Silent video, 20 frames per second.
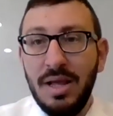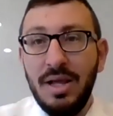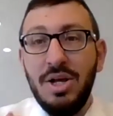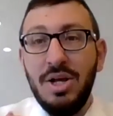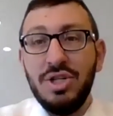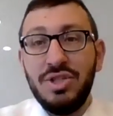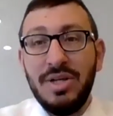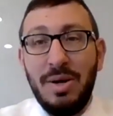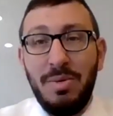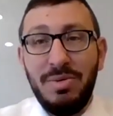
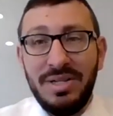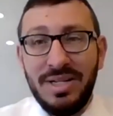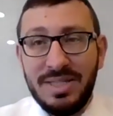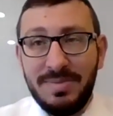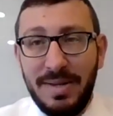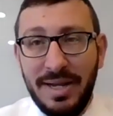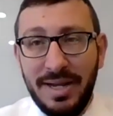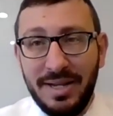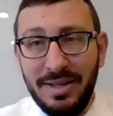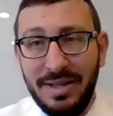So I wanted to
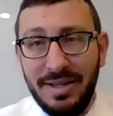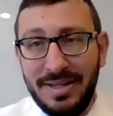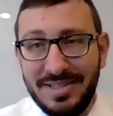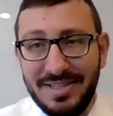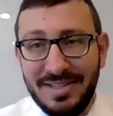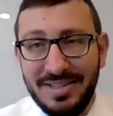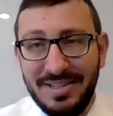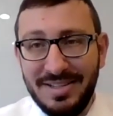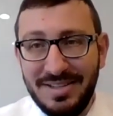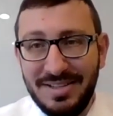speculate.
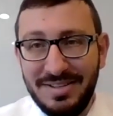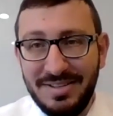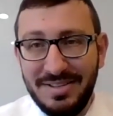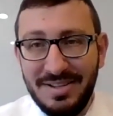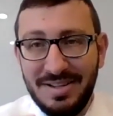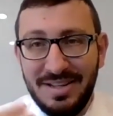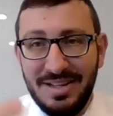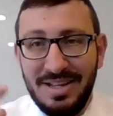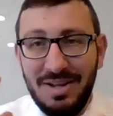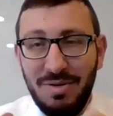
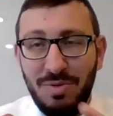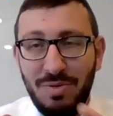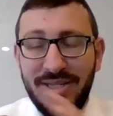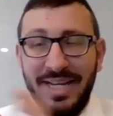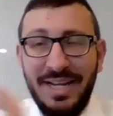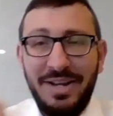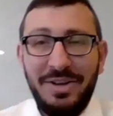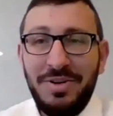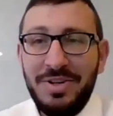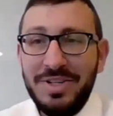We're
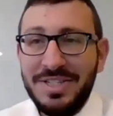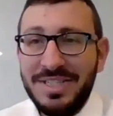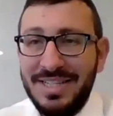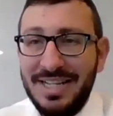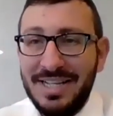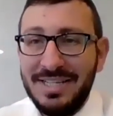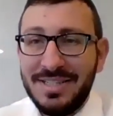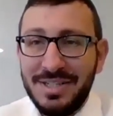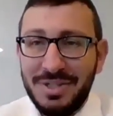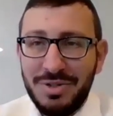taking all
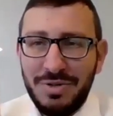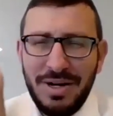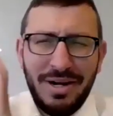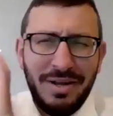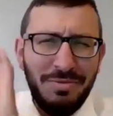sins and trying to,